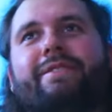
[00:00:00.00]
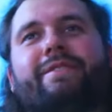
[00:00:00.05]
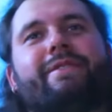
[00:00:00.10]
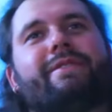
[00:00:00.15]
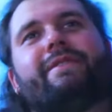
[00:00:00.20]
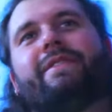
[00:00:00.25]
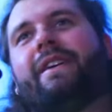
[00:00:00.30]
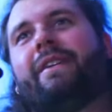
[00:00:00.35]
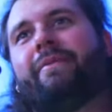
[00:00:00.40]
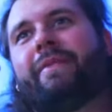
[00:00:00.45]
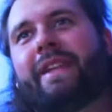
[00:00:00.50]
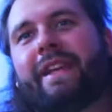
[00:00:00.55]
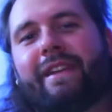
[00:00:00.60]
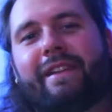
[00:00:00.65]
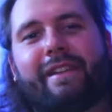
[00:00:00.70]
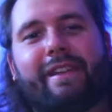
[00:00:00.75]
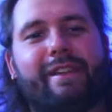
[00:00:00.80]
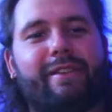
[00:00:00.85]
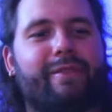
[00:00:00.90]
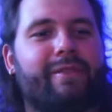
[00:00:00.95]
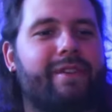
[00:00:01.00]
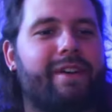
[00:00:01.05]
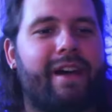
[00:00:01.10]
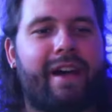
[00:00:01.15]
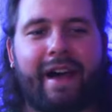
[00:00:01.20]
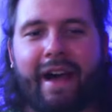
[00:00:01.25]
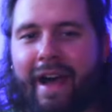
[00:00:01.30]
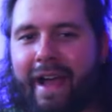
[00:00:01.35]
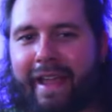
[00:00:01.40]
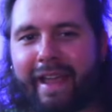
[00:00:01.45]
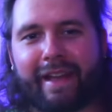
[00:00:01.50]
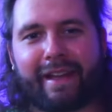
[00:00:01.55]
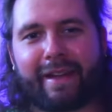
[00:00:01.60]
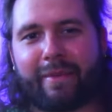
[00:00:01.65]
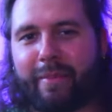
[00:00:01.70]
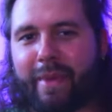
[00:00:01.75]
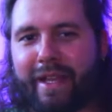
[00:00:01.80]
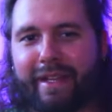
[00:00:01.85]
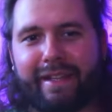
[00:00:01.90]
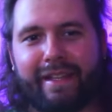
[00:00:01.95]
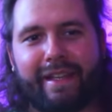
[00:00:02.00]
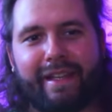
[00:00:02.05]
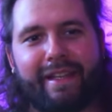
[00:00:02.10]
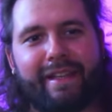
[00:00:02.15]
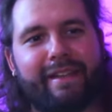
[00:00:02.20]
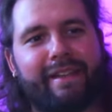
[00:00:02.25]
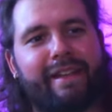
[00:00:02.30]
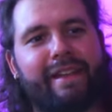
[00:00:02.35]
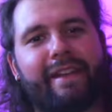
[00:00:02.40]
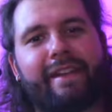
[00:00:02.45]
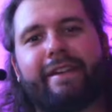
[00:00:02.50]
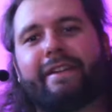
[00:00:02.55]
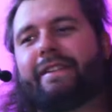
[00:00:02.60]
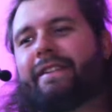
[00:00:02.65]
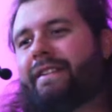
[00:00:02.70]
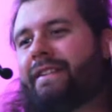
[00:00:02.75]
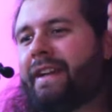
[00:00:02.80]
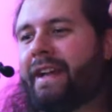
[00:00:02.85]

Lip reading: So I'm telling you, I had a bad day in there.